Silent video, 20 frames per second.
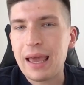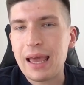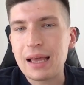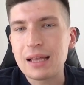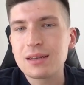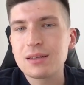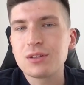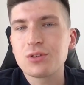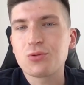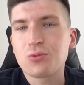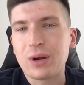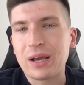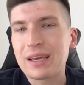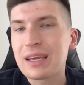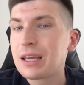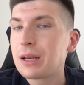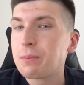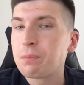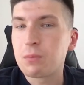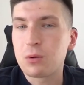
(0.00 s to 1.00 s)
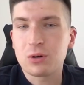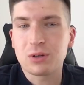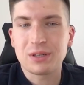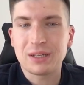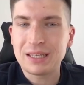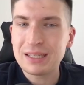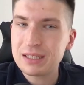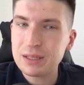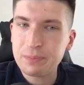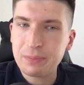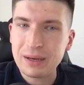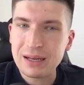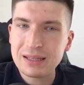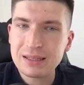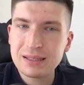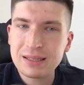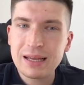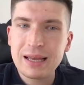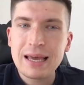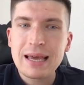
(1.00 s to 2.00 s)
and tracking
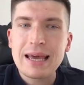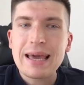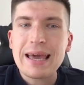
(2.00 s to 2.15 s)
participants,